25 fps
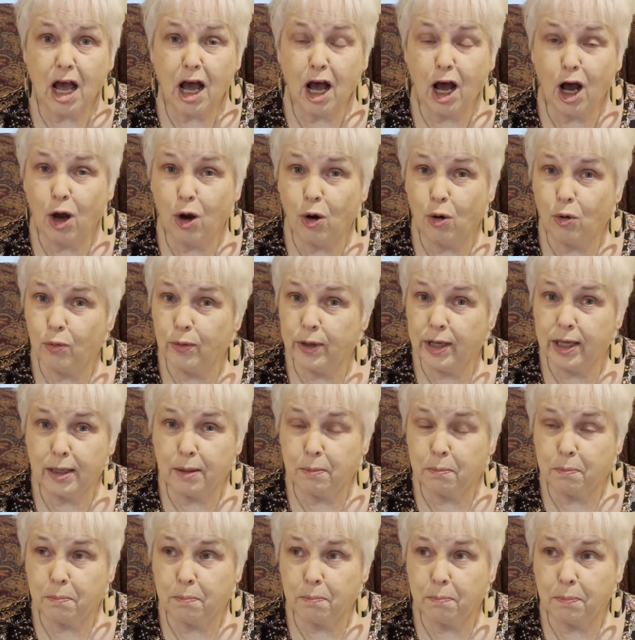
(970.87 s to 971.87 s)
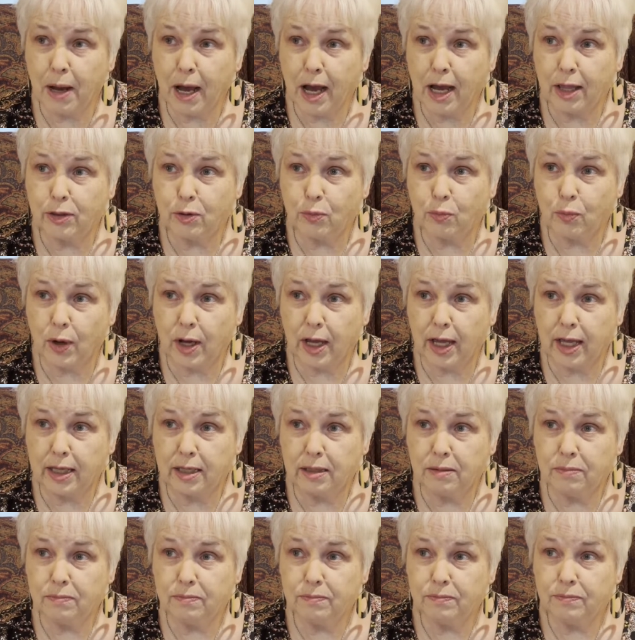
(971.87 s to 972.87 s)
Oh, and by the way,
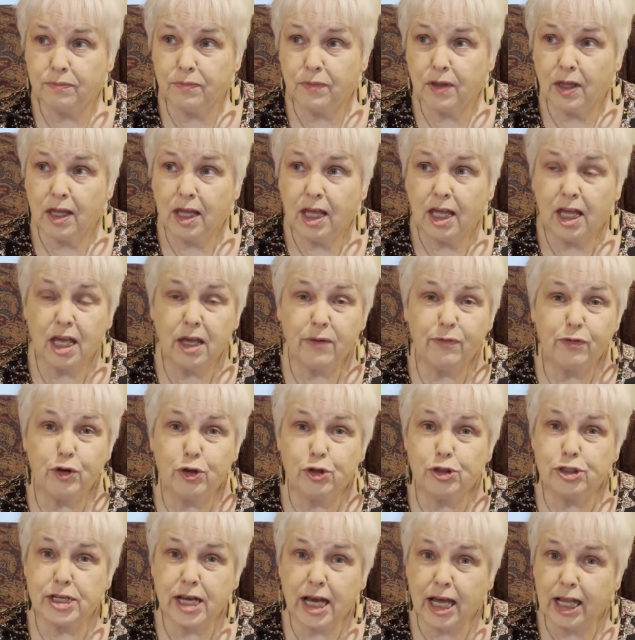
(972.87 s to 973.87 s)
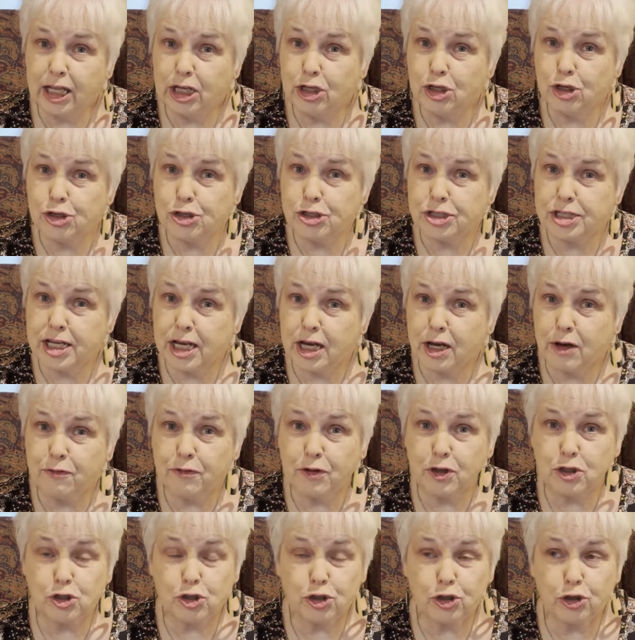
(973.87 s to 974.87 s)
if you're telling yourself
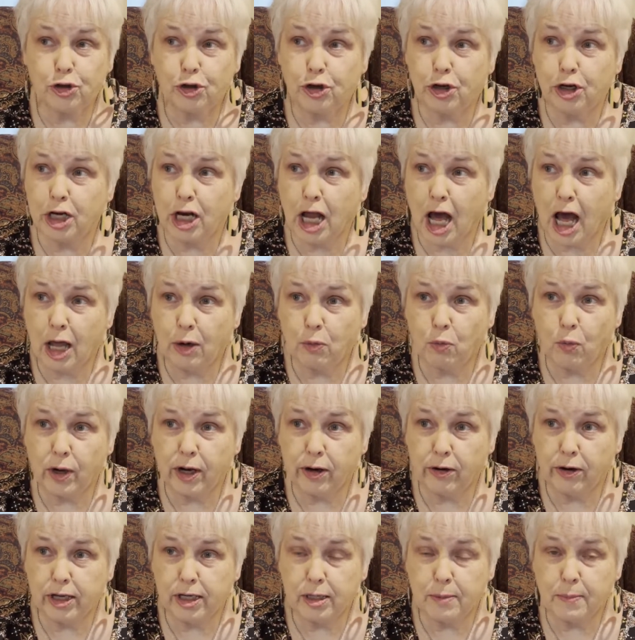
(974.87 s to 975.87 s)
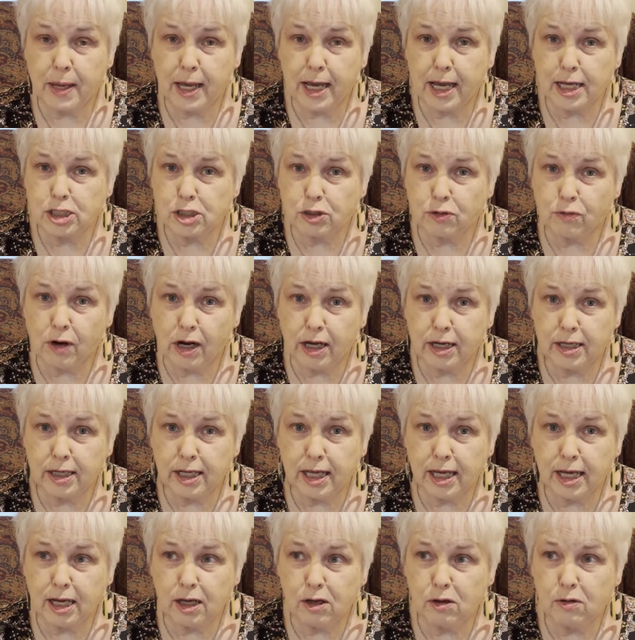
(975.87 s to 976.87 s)
that you're not wearing a mask right
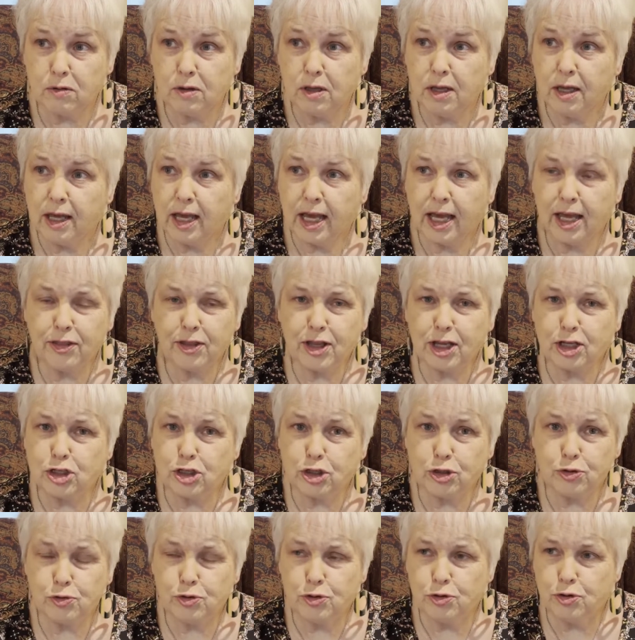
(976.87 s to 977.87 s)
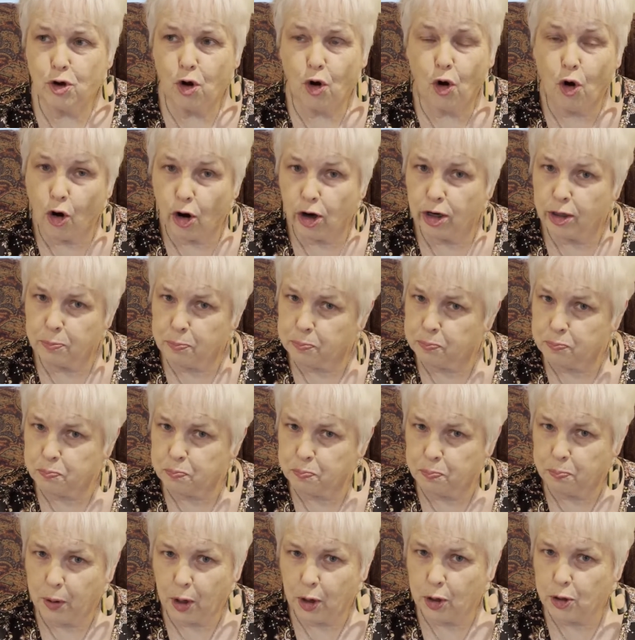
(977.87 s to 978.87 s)
now and that you aren't a
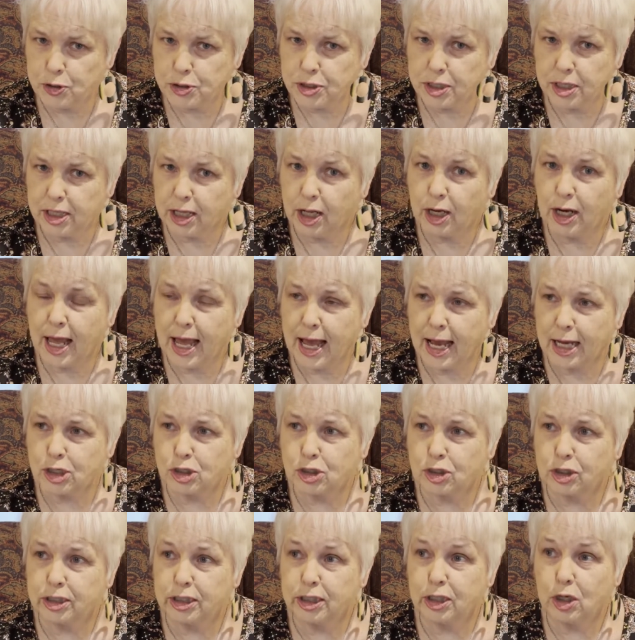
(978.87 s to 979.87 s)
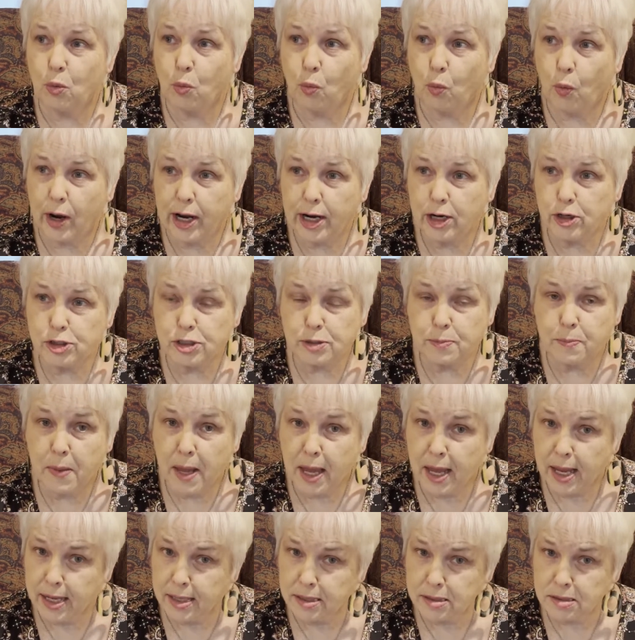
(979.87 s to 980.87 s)
person that actually wears the
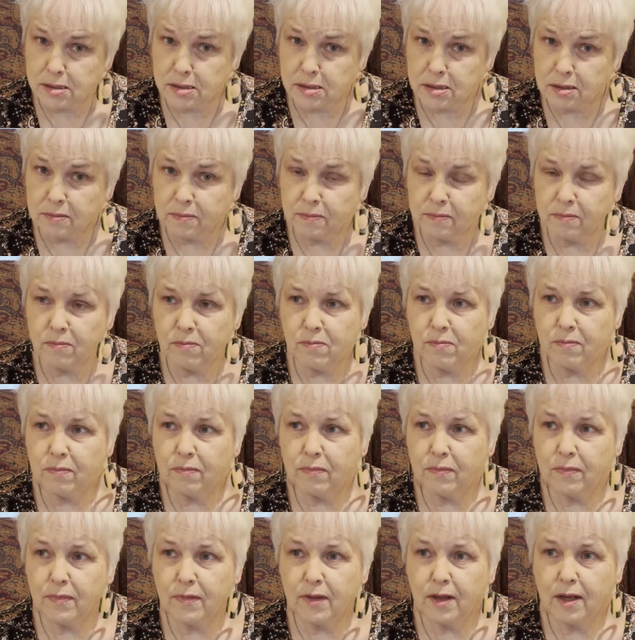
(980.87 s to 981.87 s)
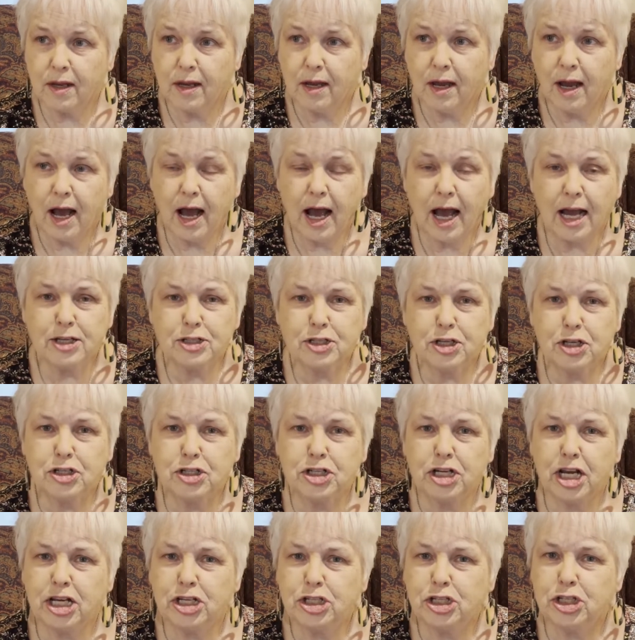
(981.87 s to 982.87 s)
mask, I
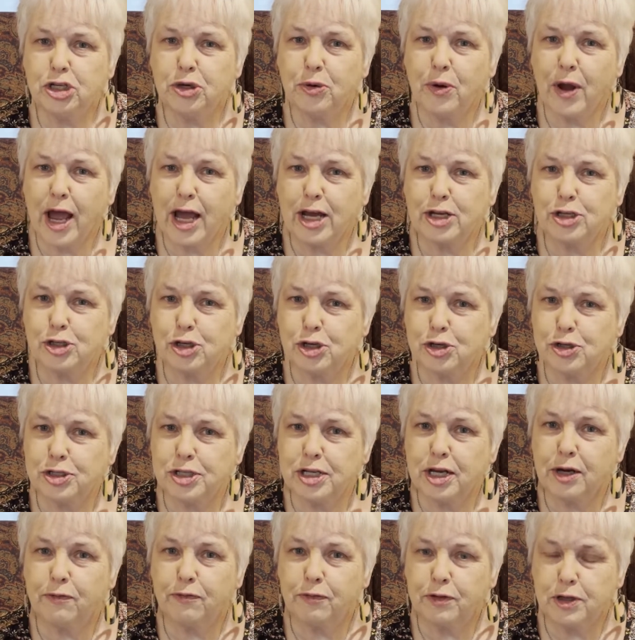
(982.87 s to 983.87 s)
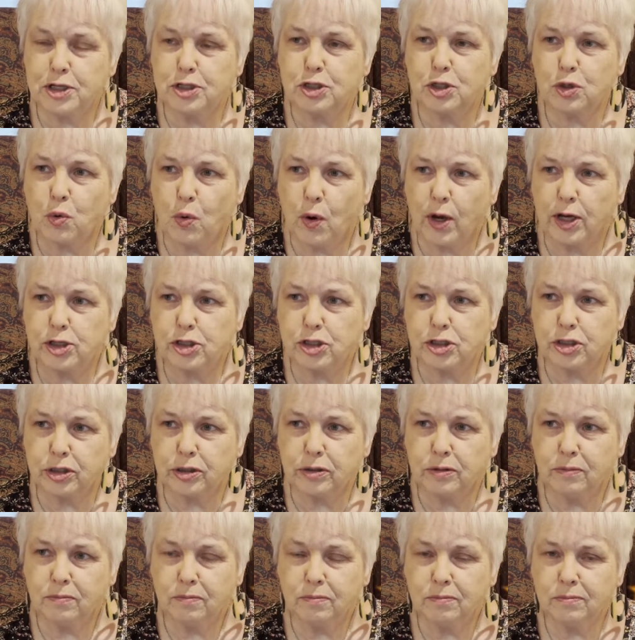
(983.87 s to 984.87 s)
suggest you ask yourself this
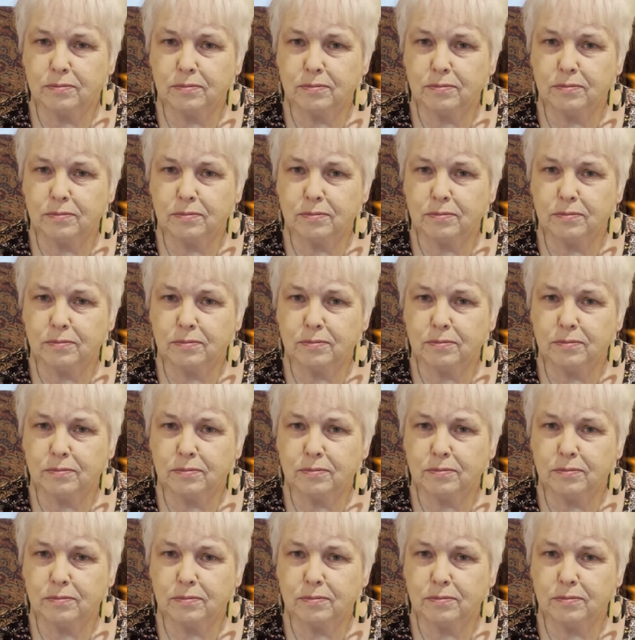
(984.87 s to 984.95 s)
question.